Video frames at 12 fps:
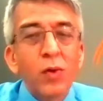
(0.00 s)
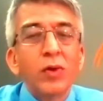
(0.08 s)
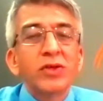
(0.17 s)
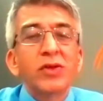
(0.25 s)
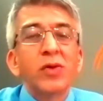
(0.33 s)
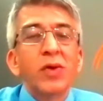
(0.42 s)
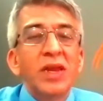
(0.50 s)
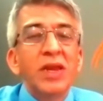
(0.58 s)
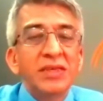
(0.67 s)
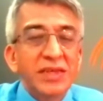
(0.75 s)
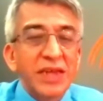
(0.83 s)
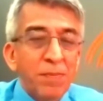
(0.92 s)
go
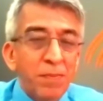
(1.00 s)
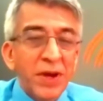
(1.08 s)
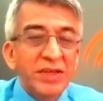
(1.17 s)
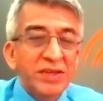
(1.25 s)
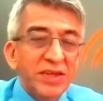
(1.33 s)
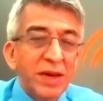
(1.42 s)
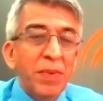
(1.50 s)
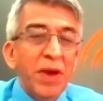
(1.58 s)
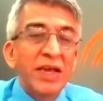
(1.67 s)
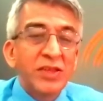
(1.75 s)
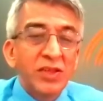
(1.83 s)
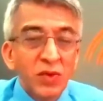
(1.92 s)
slowly step by step
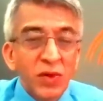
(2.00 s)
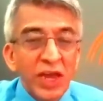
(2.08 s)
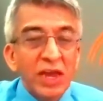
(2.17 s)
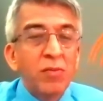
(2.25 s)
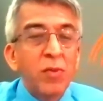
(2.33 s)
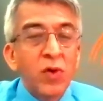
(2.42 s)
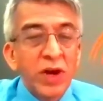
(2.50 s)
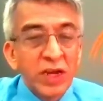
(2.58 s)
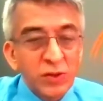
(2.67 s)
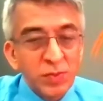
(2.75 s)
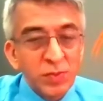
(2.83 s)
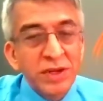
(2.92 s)
as you gain more
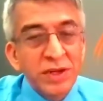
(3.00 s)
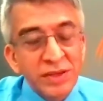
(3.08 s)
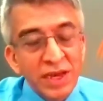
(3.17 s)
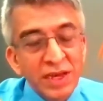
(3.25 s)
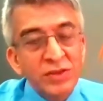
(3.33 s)
experience,